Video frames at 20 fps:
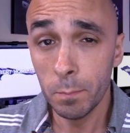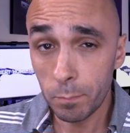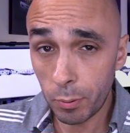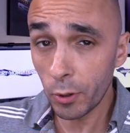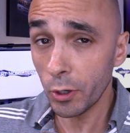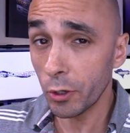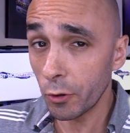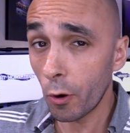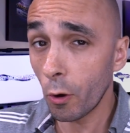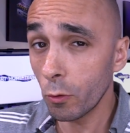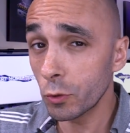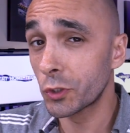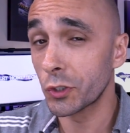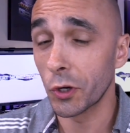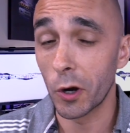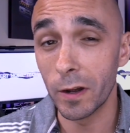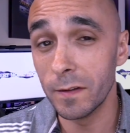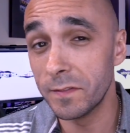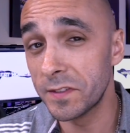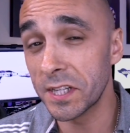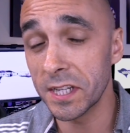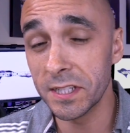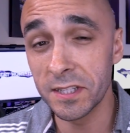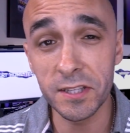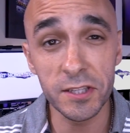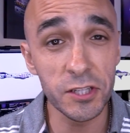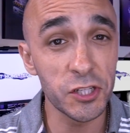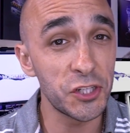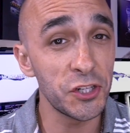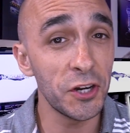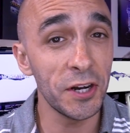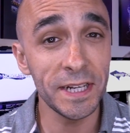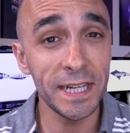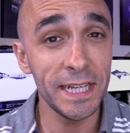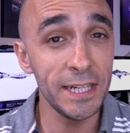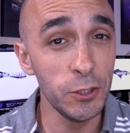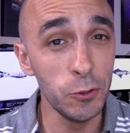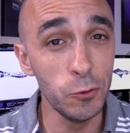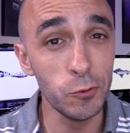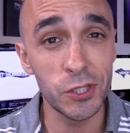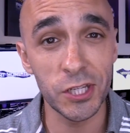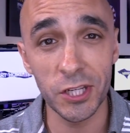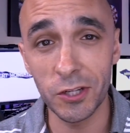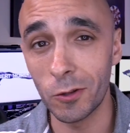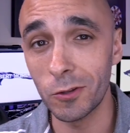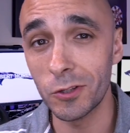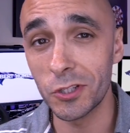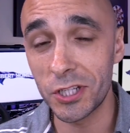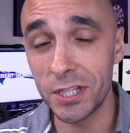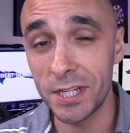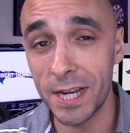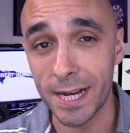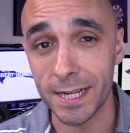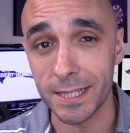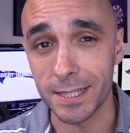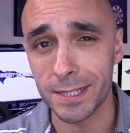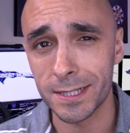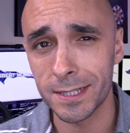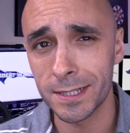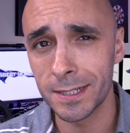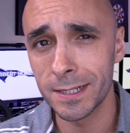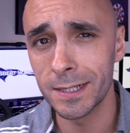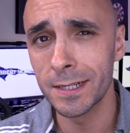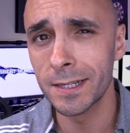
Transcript: Put your old drives into the shiny new Synology NAS,